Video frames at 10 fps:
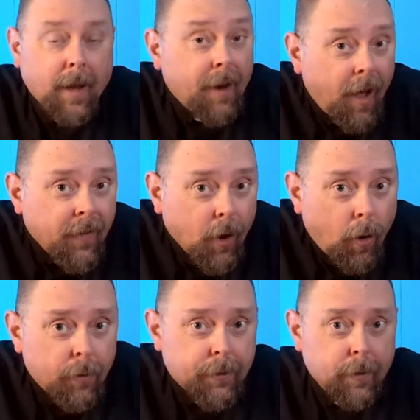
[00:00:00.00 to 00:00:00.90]
And on the
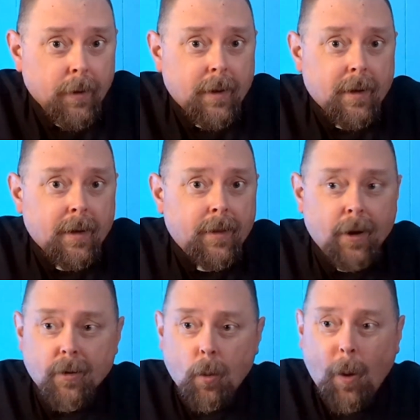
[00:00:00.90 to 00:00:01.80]
altar,
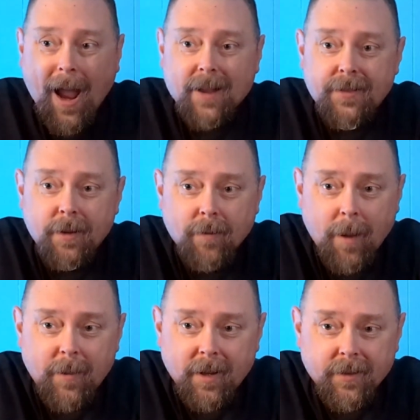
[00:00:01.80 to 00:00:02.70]
there are the waxy
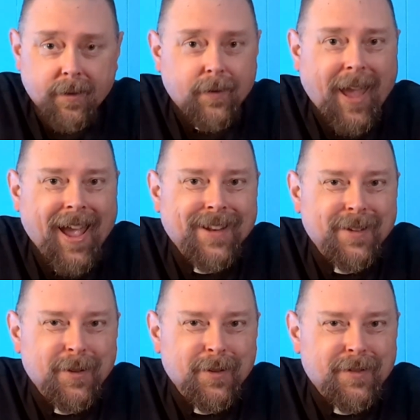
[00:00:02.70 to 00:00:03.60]
remnants of
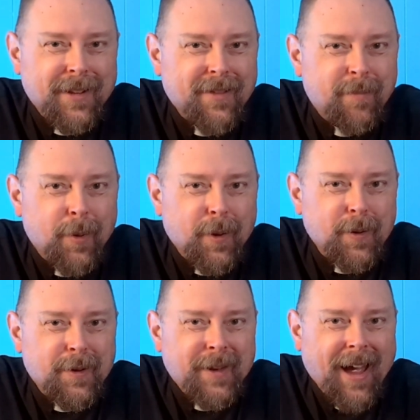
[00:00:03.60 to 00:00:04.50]
candles that have
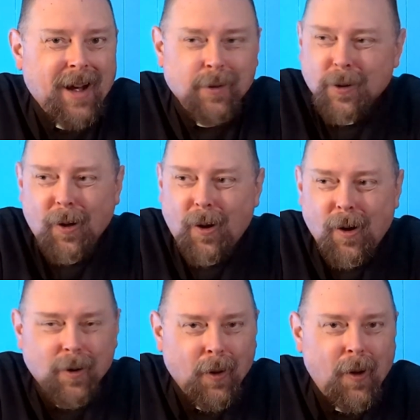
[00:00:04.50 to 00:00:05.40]
burned down
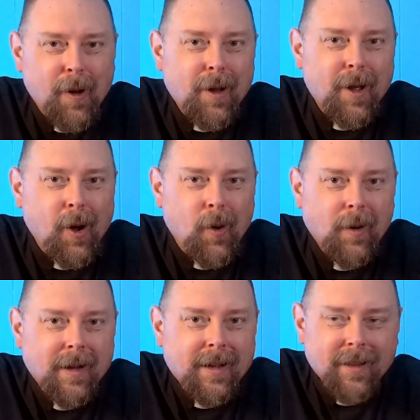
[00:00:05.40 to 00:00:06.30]
long, long
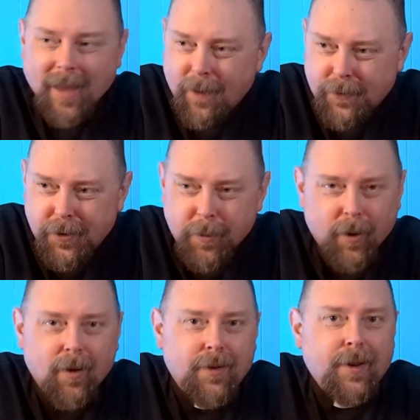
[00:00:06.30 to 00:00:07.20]
ago, left to
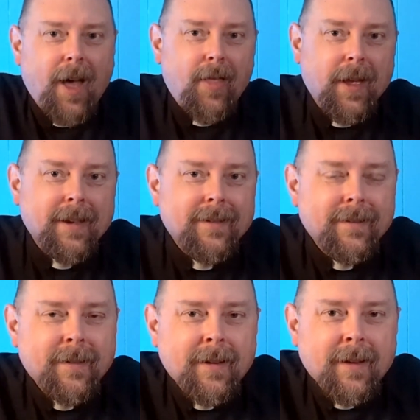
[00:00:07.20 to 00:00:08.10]
burn to nothing.
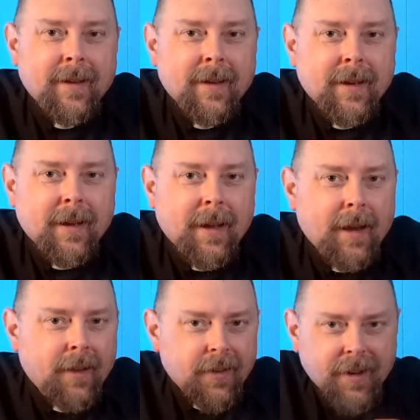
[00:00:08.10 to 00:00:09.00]

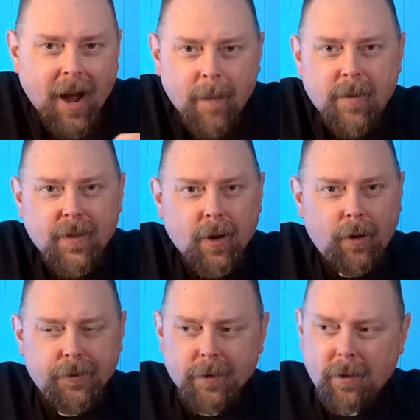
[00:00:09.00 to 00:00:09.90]
And at the top of the
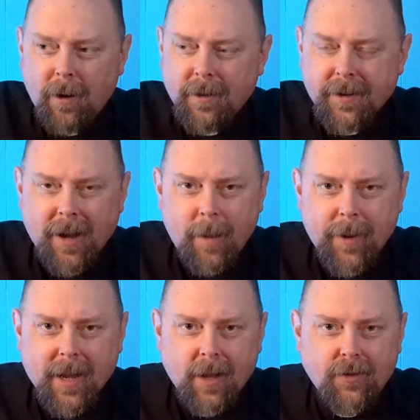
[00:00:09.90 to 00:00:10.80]
altar, along the top
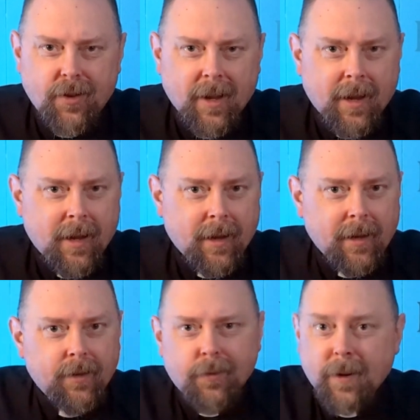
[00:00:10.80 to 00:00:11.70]
edge,
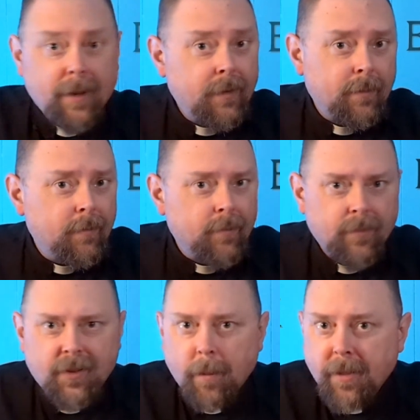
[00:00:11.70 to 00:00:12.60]
is written
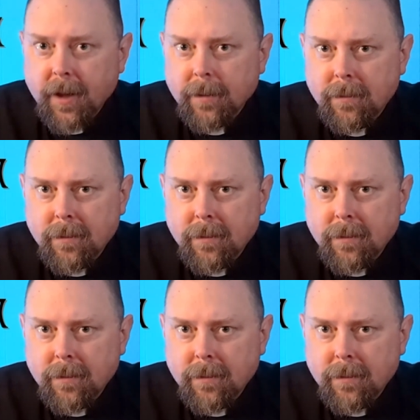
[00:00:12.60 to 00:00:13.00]
something.